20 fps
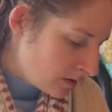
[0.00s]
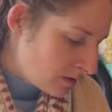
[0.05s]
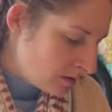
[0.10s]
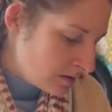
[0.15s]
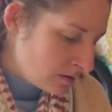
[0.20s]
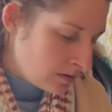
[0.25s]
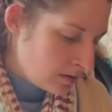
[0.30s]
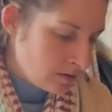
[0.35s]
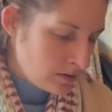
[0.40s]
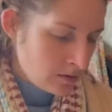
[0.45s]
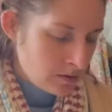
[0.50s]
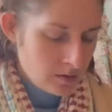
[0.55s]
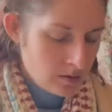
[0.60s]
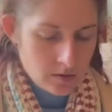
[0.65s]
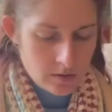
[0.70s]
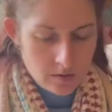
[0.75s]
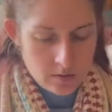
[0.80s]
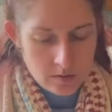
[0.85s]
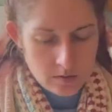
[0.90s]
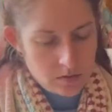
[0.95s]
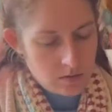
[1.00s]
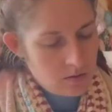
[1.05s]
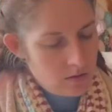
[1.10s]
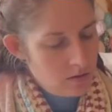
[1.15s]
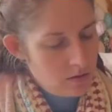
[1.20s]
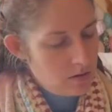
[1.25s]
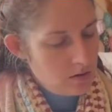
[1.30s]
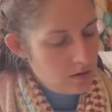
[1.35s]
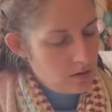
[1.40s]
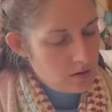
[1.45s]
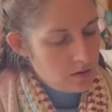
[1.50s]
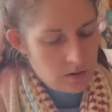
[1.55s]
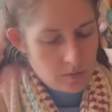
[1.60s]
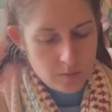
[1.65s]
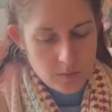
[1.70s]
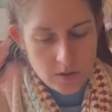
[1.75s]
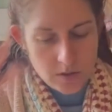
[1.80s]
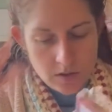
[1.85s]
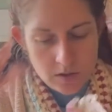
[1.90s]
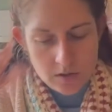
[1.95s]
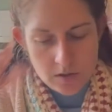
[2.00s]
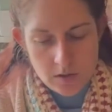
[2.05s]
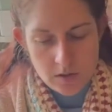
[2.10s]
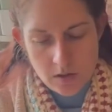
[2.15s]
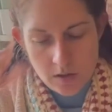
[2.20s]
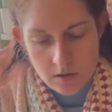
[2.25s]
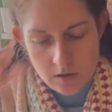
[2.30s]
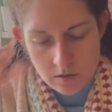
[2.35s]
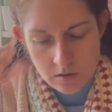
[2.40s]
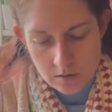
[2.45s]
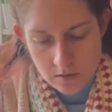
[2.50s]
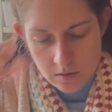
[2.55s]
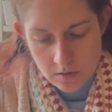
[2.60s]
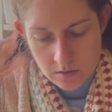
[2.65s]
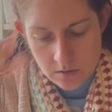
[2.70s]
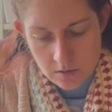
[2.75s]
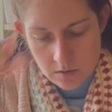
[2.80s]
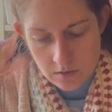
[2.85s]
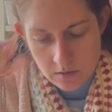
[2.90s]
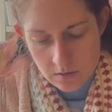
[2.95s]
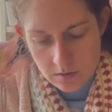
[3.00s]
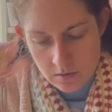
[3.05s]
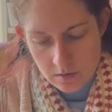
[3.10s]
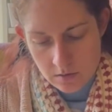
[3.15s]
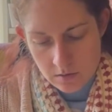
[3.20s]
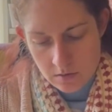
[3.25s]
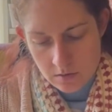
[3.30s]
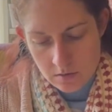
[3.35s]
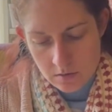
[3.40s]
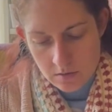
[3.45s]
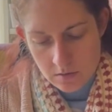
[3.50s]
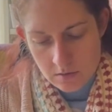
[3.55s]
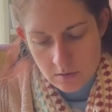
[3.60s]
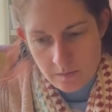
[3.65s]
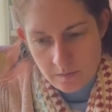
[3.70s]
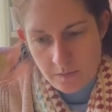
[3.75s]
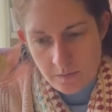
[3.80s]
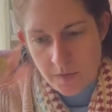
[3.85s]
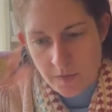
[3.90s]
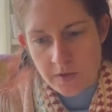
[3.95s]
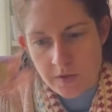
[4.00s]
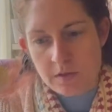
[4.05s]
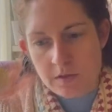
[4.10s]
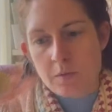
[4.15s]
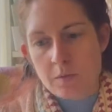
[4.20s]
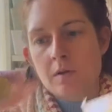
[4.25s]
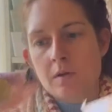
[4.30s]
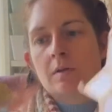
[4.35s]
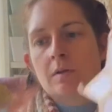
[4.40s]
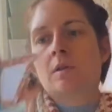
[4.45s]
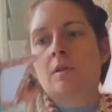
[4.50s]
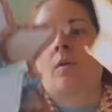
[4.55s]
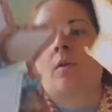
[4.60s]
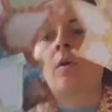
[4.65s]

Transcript: And I think I picked out this one. So